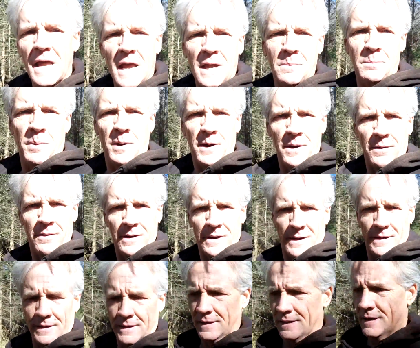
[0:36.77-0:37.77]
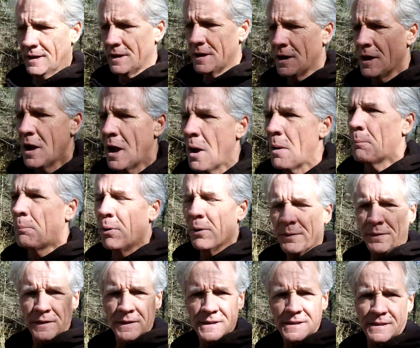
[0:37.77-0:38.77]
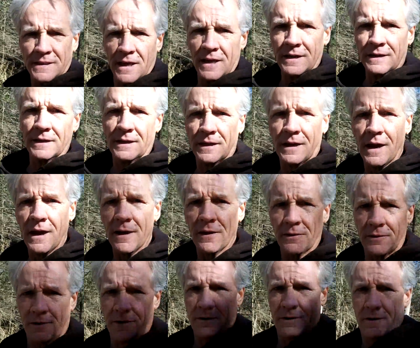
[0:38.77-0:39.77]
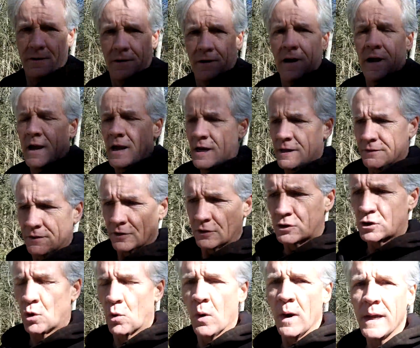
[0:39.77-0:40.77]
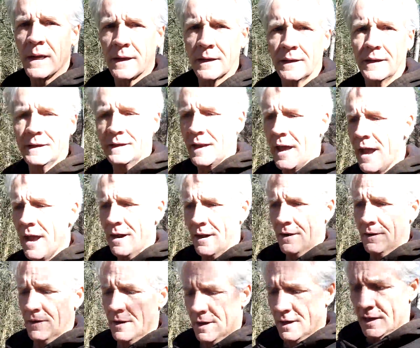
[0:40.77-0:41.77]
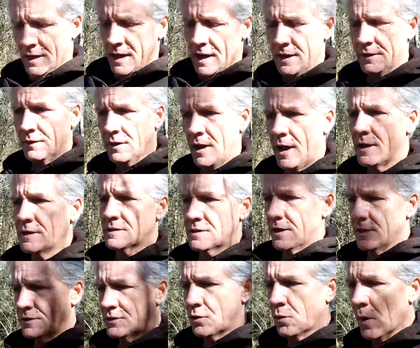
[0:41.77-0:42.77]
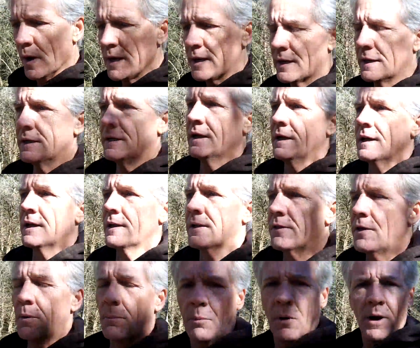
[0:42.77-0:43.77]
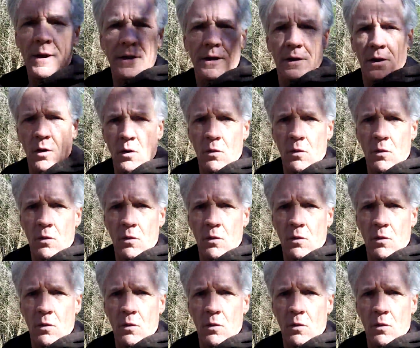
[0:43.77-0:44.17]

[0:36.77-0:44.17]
day period put this thing together and they're tweaking it now. And as they tweak it, they're bringing